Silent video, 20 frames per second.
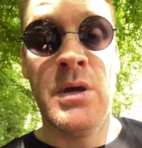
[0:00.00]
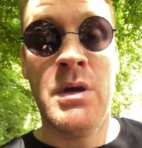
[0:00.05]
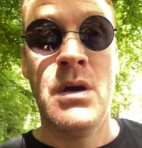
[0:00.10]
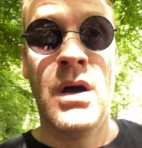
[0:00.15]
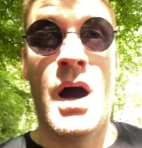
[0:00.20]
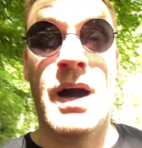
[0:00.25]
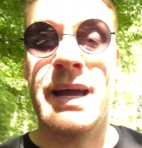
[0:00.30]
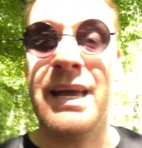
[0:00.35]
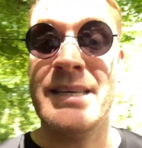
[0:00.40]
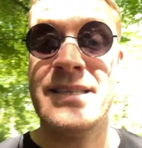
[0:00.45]

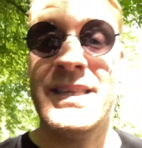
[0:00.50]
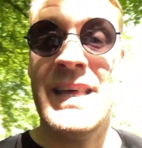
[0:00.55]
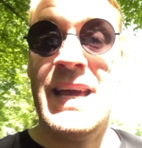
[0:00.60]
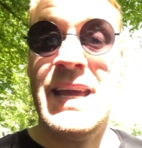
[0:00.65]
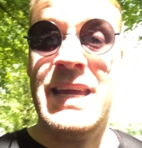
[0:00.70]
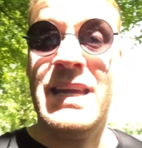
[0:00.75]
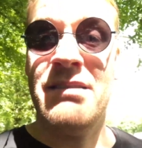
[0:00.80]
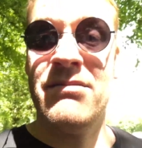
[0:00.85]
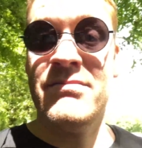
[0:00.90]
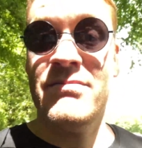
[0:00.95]
I guess
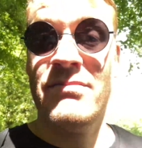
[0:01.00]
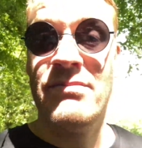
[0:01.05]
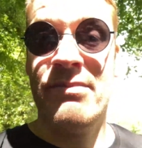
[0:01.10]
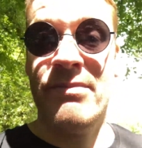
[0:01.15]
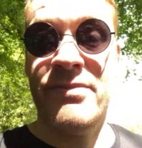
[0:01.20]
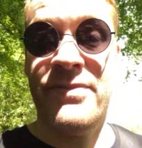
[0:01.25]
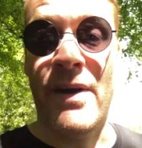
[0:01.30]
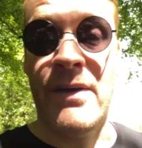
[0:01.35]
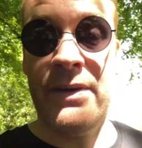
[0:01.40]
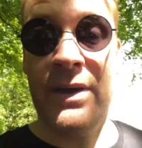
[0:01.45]
they
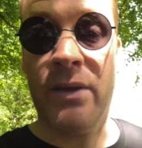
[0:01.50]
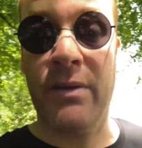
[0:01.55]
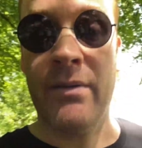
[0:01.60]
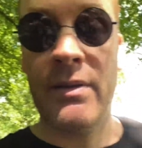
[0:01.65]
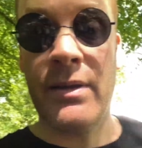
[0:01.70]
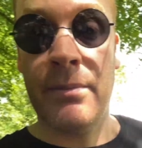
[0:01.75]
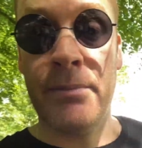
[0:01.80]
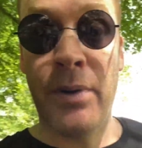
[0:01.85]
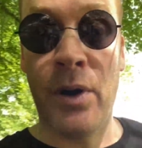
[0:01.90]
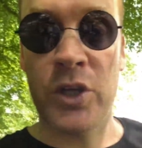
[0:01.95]
found it
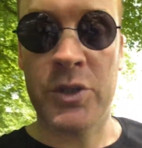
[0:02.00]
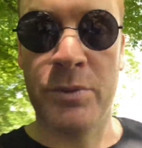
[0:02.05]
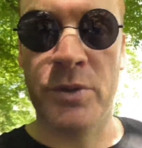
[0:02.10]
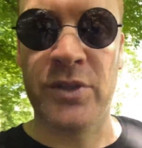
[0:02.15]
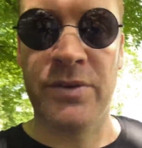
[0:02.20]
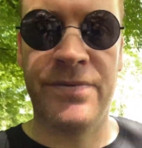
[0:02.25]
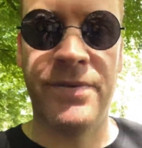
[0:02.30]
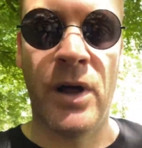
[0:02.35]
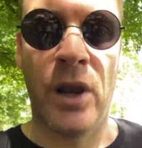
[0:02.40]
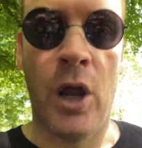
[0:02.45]
impossible to
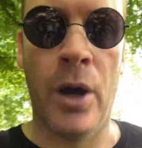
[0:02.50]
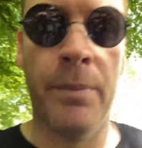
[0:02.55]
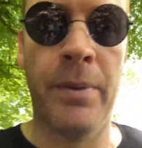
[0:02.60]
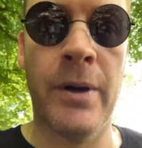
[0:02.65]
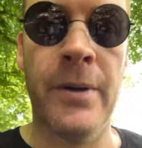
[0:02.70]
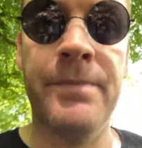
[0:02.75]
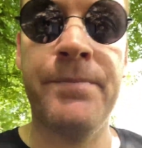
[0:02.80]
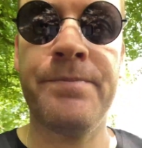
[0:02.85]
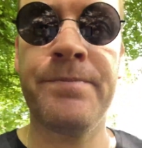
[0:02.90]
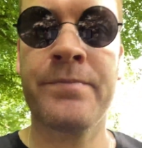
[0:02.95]
follow,
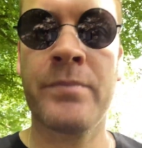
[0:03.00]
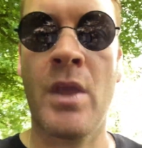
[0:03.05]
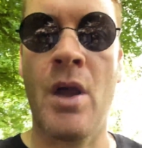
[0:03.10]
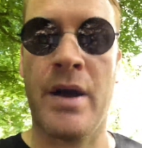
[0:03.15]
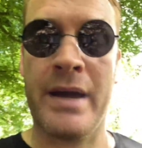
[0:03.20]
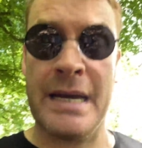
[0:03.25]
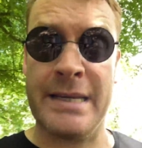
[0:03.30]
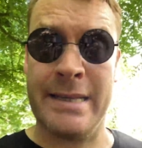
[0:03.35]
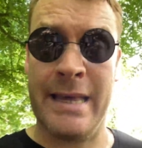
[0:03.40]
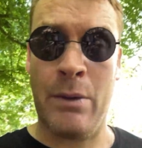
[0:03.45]
but I
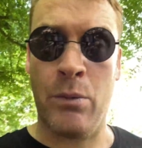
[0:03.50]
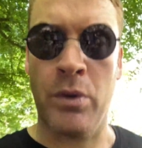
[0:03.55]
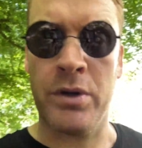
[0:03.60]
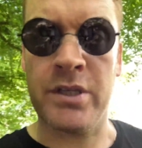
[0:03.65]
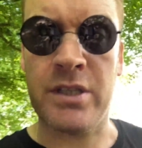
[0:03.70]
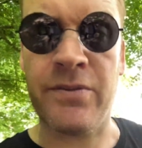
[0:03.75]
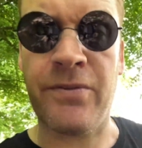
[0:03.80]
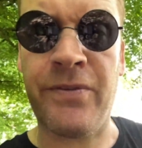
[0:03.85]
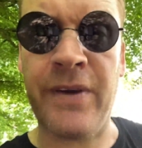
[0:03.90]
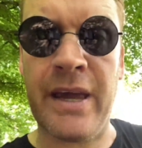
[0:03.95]
guess they wanted
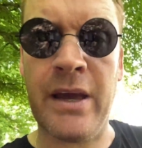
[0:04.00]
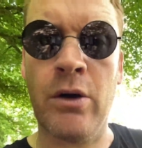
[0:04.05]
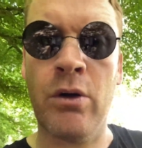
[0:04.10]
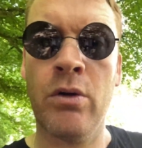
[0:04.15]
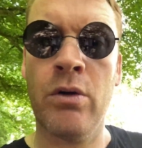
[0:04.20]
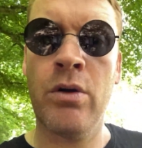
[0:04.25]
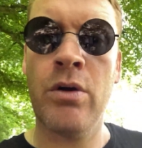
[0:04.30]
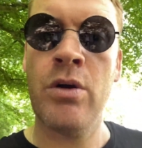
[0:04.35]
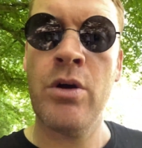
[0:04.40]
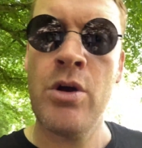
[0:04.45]
to feel
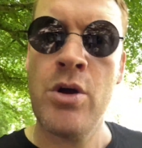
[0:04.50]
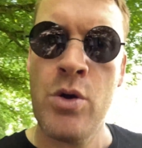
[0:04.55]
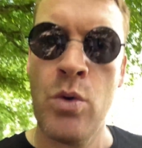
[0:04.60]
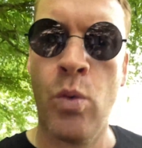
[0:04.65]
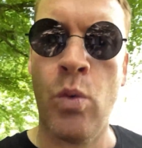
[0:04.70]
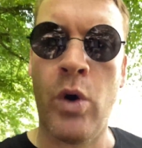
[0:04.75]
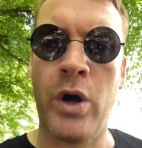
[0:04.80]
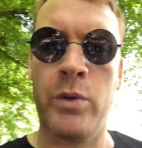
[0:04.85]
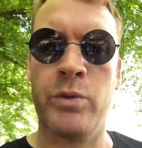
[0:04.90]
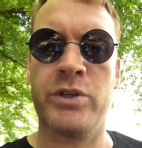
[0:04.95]

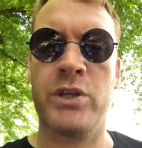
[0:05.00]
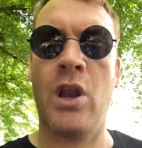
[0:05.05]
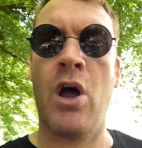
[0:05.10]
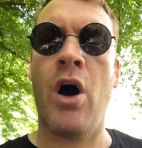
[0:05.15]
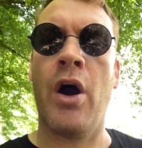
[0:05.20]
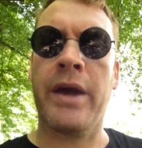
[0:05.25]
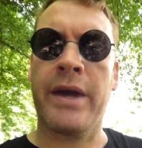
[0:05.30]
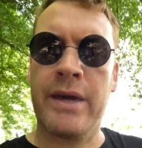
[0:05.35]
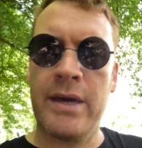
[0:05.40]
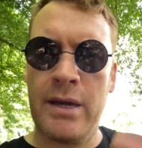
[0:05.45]
what it was
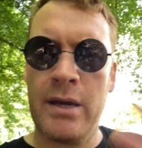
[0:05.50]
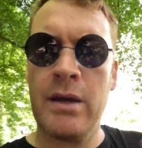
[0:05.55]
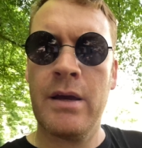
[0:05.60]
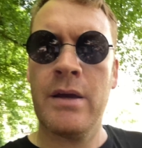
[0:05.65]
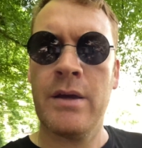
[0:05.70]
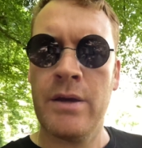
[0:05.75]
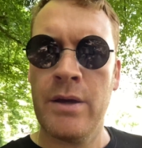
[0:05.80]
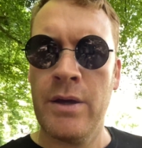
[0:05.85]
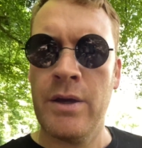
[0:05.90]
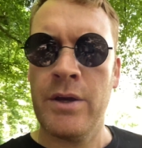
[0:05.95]
like.
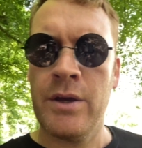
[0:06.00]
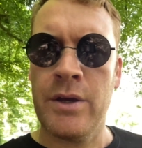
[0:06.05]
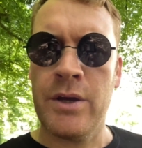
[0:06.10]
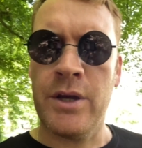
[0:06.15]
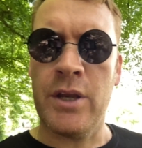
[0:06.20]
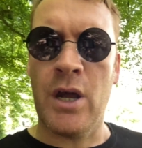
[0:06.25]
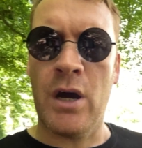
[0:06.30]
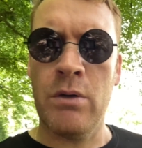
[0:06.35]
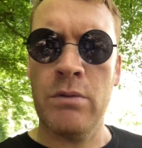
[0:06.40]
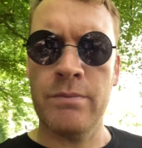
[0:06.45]
You
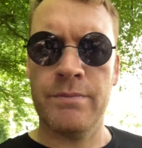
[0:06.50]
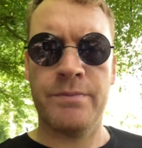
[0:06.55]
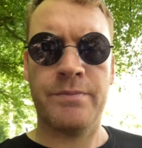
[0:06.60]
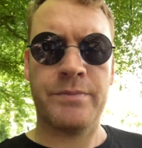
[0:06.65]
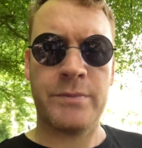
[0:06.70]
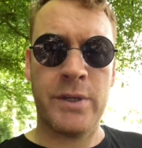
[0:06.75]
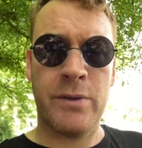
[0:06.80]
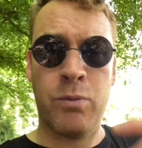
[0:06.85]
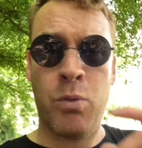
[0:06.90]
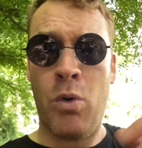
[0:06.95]
know,
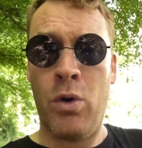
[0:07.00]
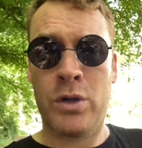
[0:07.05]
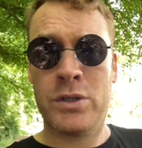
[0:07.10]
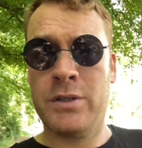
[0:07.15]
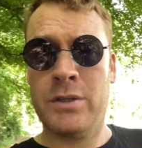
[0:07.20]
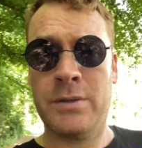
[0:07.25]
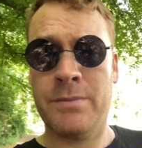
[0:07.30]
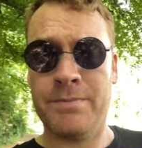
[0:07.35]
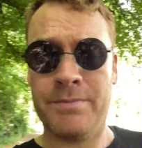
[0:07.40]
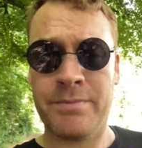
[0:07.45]
you've
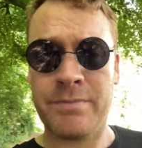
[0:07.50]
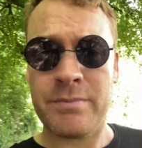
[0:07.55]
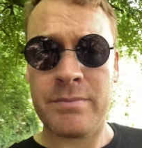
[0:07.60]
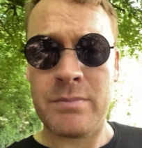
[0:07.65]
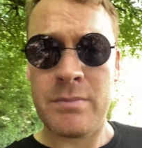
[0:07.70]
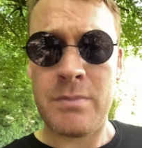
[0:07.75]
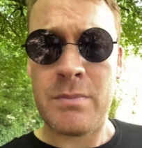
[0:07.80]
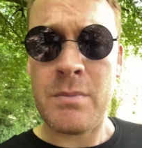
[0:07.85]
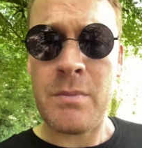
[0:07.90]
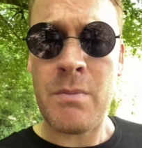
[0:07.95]
walked
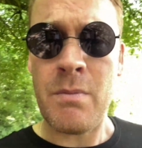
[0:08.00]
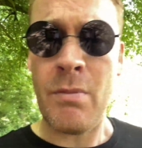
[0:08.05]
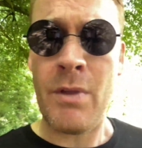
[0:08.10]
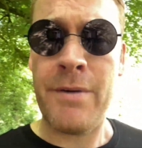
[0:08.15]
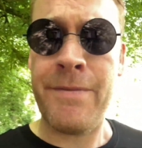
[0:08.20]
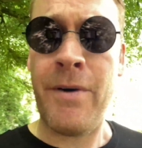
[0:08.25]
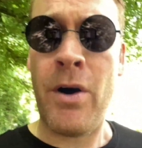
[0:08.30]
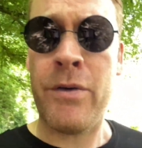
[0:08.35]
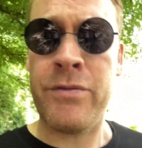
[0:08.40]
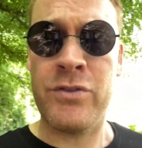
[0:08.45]

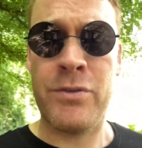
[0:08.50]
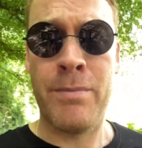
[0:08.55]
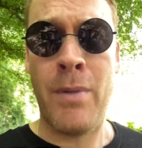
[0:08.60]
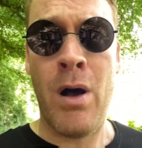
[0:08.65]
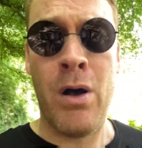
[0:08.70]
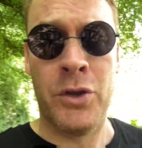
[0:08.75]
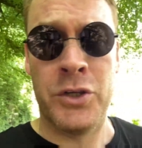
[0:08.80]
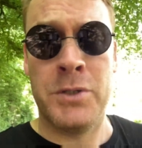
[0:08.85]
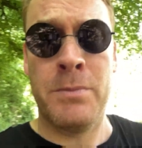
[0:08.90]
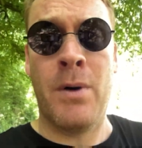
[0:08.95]
500
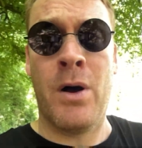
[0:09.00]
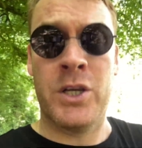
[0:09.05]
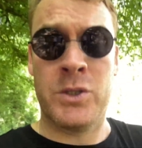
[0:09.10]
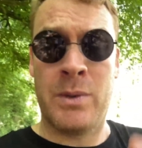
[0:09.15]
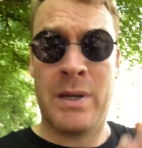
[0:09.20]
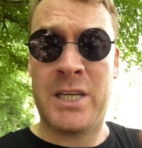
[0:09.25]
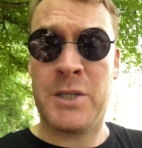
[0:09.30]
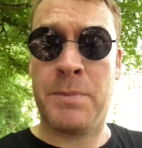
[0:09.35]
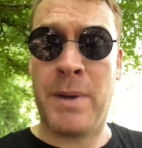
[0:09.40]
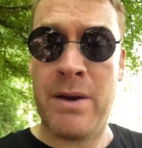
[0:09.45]
miles, you might as well
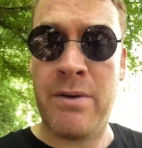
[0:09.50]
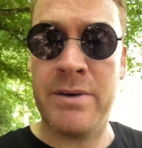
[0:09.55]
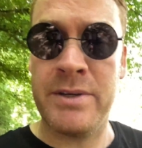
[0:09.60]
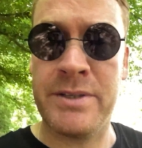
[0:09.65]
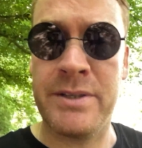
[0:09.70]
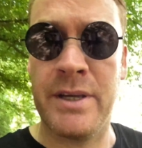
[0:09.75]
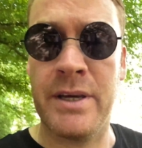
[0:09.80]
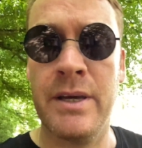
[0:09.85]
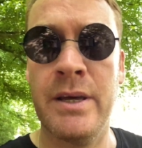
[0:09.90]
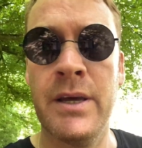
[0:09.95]
experience
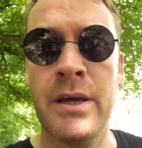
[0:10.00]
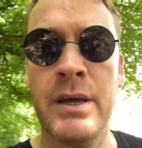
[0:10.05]
the